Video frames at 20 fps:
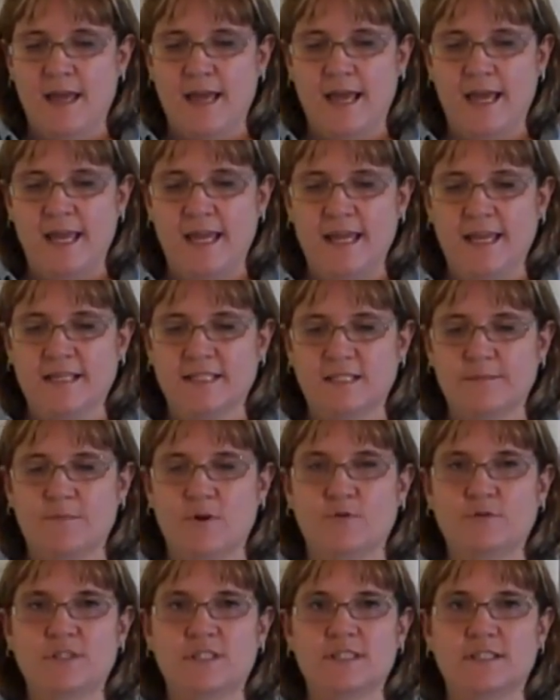A is the
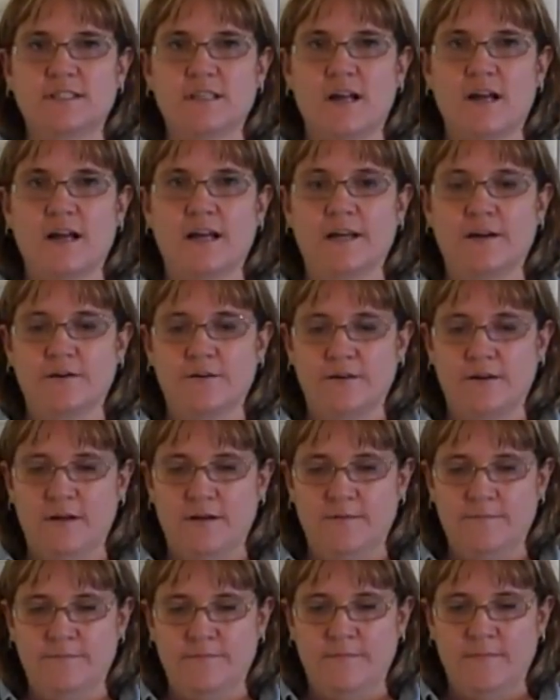most desired,
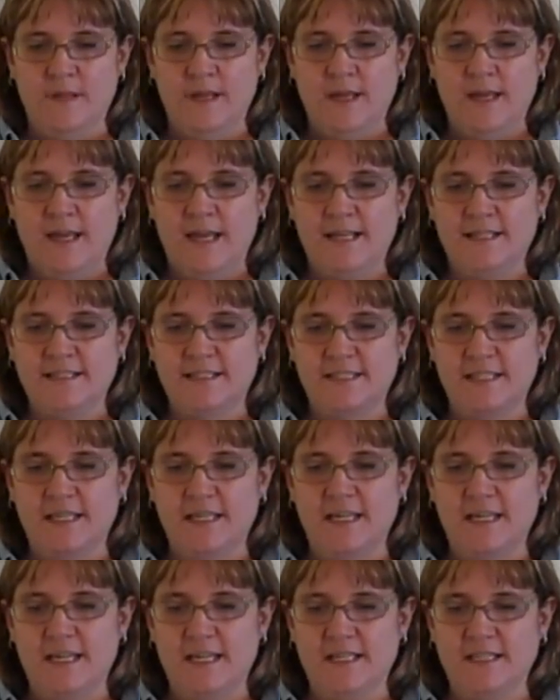and
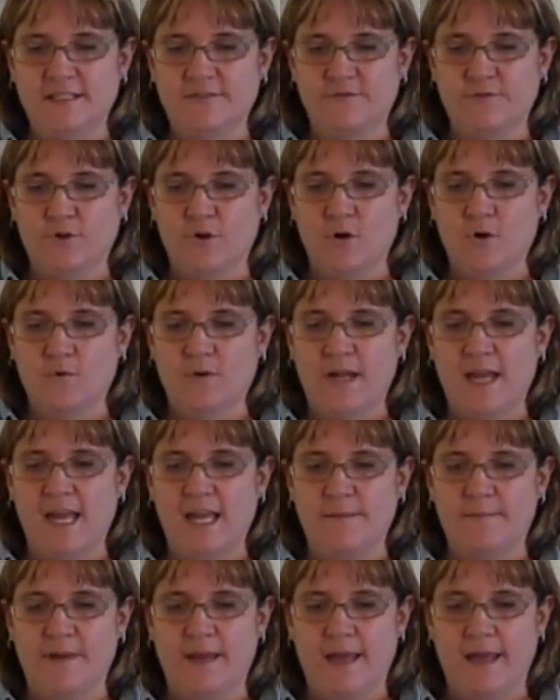C is for
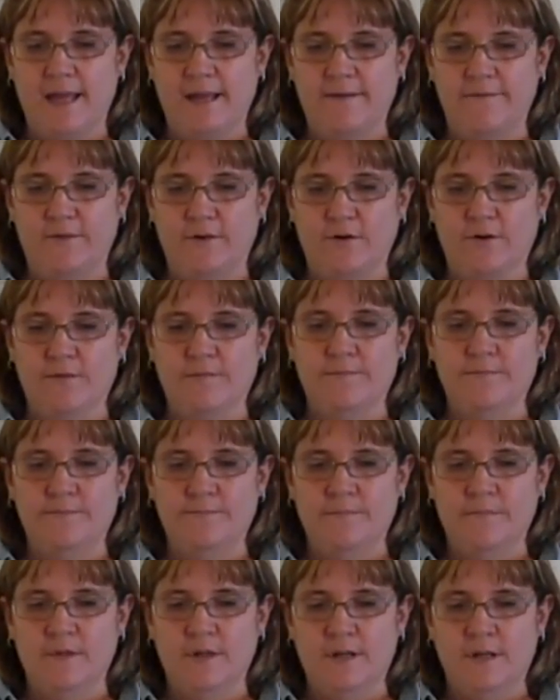okay behavior.
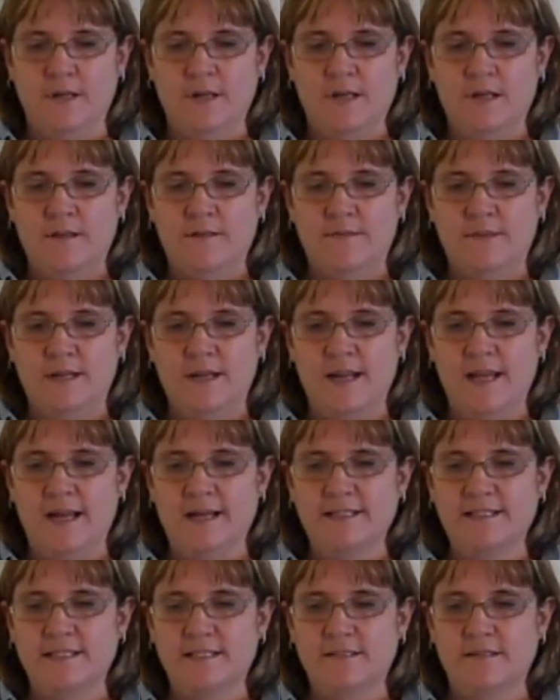The
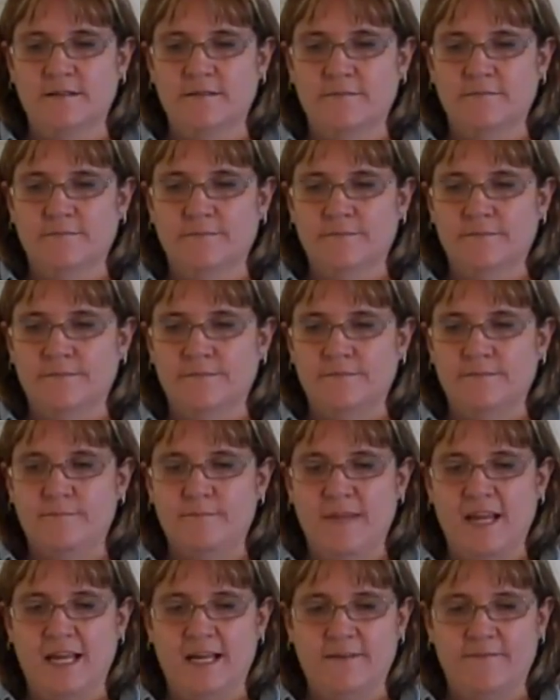next
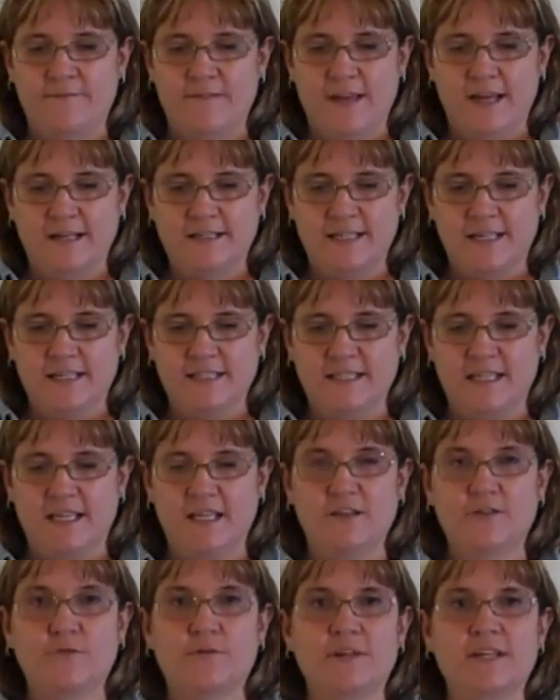main effect is
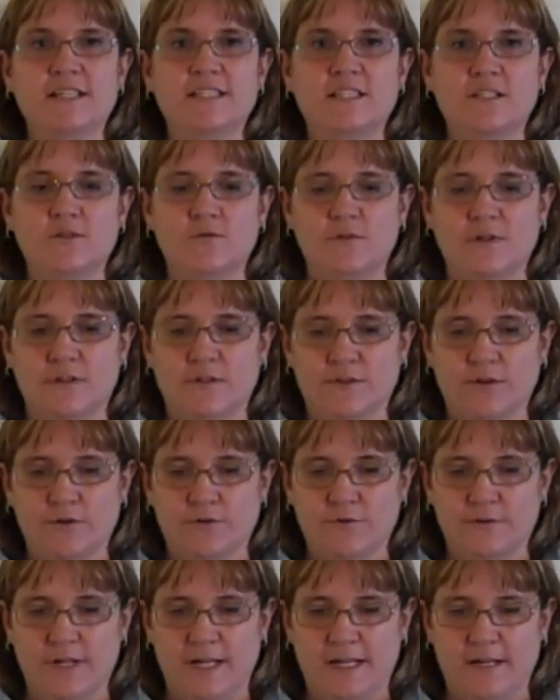increased student
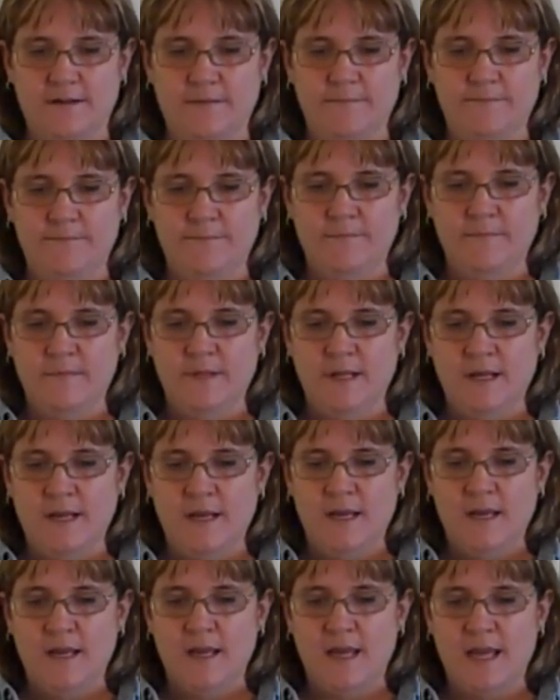learning.
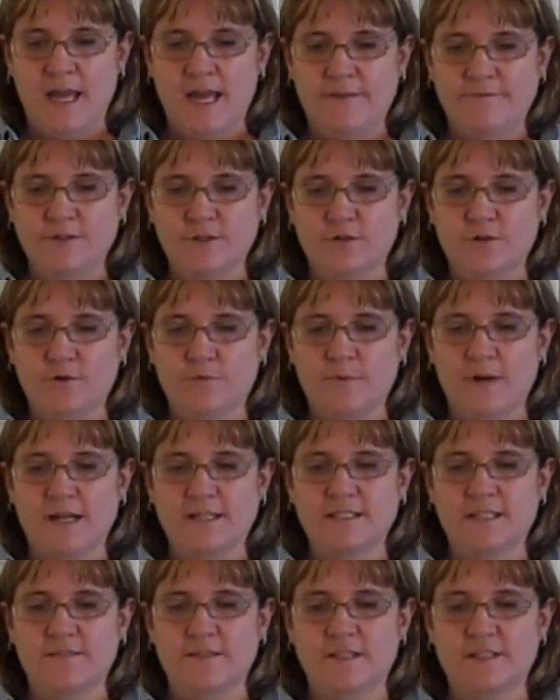After
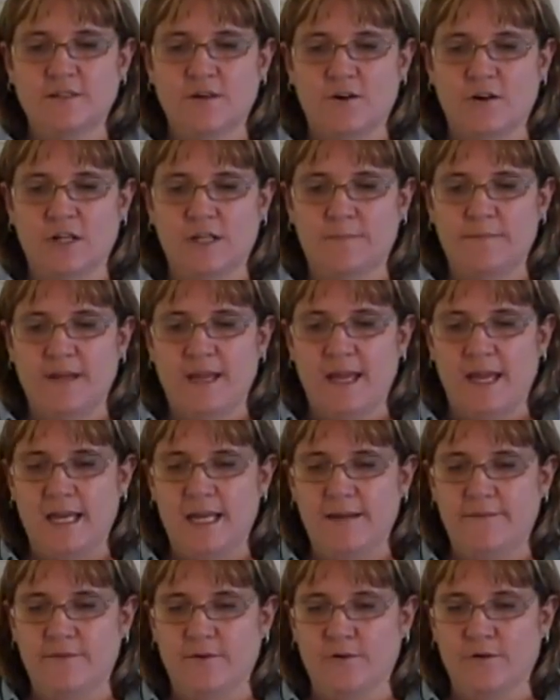correcting the target
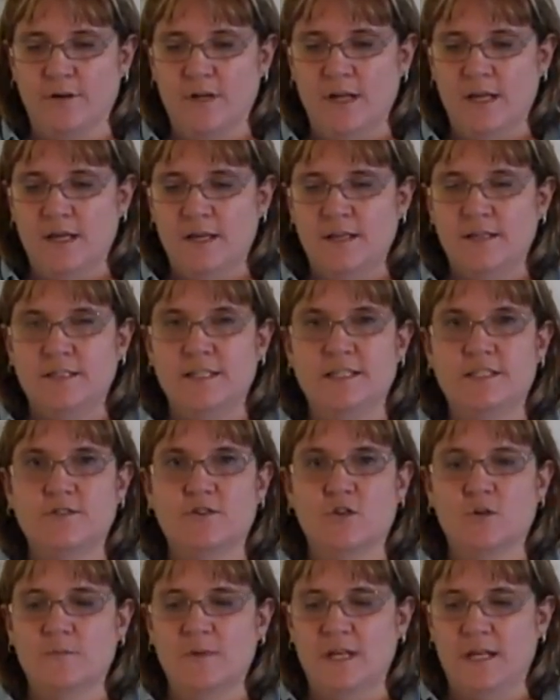behavior,
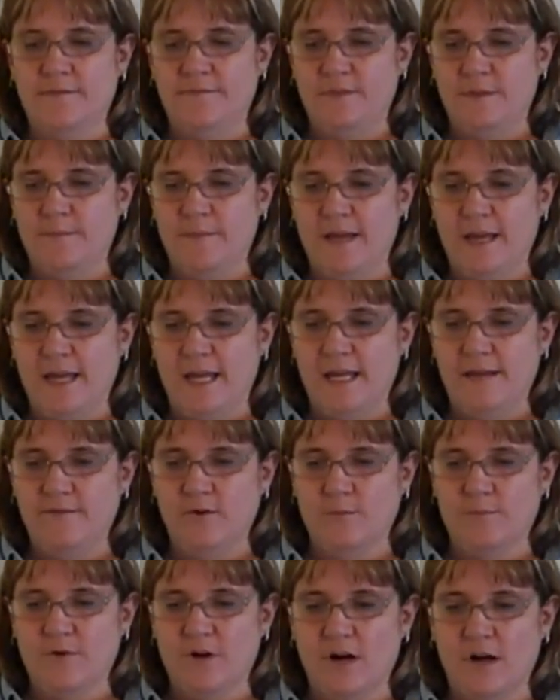determine if the
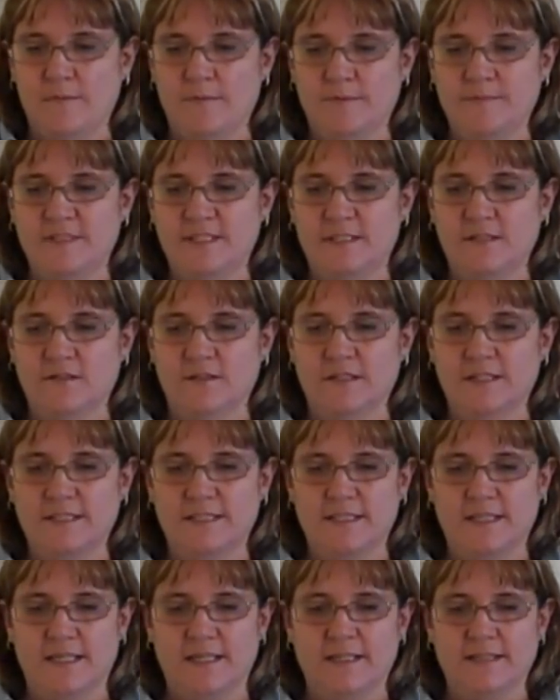behavior problem still
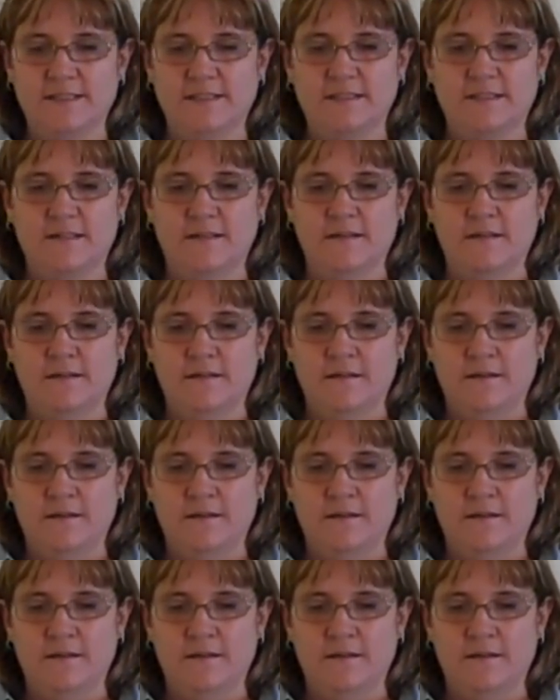exists.